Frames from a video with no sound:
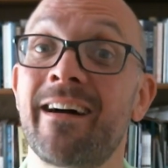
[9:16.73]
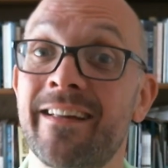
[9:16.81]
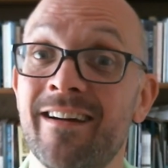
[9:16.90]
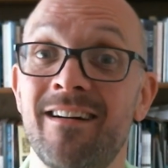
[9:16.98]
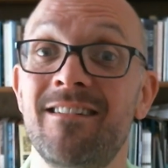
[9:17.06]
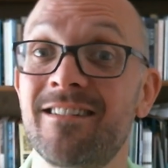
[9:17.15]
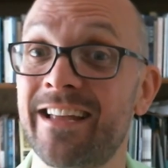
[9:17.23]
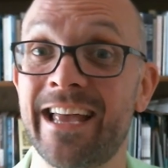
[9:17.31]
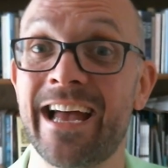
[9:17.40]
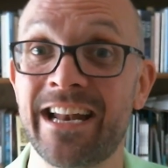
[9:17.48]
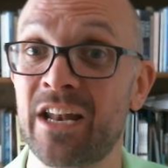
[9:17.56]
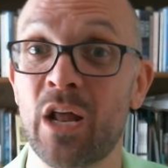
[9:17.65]
"I can't
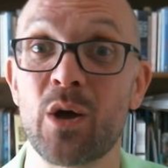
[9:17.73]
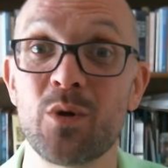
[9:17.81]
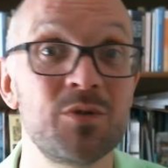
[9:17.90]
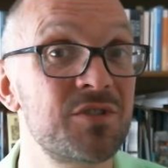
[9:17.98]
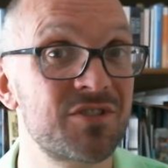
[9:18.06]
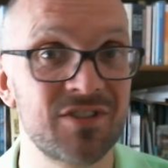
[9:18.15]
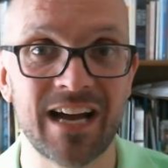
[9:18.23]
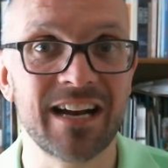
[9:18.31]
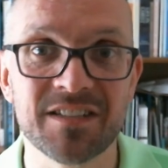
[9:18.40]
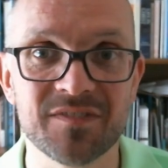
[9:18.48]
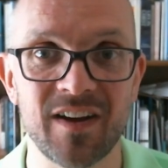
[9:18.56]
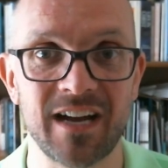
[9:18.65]
get no
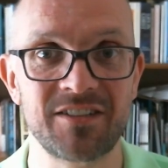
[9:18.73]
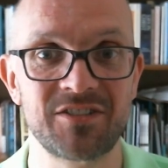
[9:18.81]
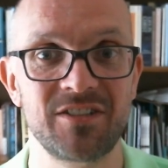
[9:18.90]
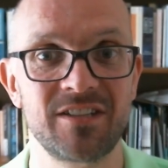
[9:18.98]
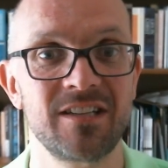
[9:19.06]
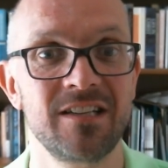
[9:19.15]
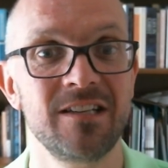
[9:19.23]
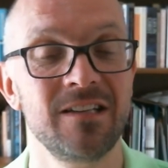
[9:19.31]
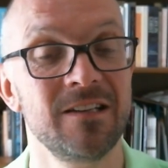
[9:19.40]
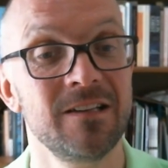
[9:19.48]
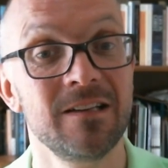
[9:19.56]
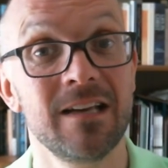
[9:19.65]
satisfaction
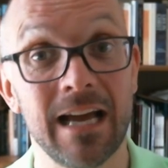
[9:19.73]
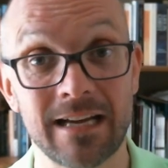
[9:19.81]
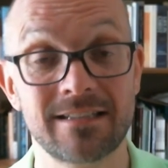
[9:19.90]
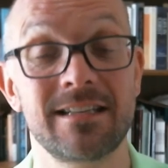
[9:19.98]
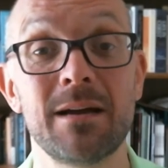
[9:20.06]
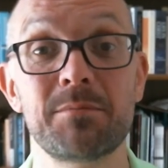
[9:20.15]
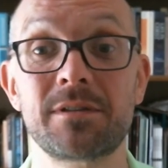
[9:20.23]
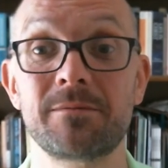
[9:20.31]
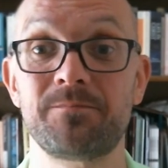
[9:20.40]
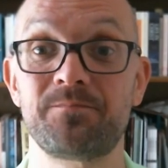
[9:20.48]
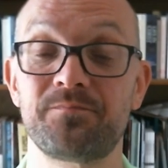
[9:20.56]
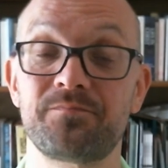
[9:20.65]
except
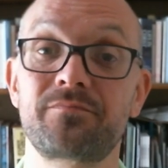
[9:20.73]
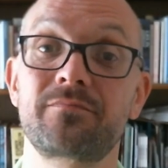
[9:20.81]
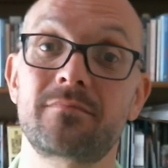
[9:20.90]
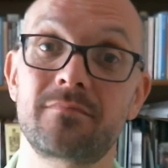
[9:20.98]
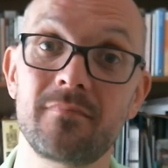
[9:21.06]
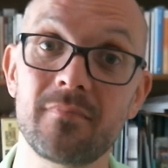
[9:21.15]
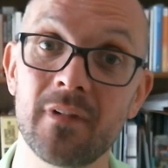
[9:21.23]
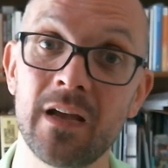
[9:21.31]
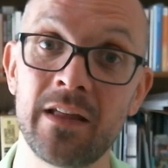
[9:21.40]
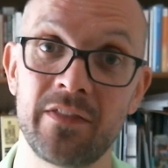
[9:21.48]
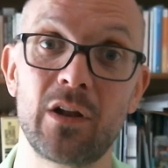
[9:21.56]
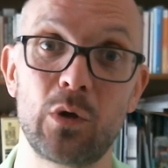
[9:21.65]

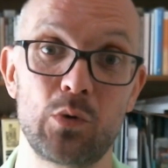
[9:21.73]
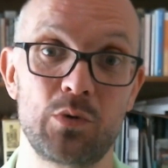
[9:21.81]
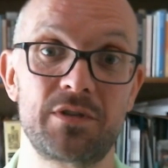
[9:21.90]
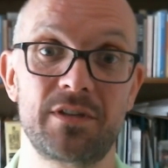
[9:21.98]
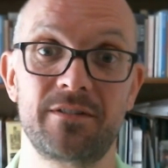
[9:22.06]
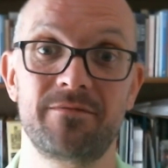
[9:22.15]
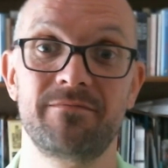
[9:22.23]
in the Lord.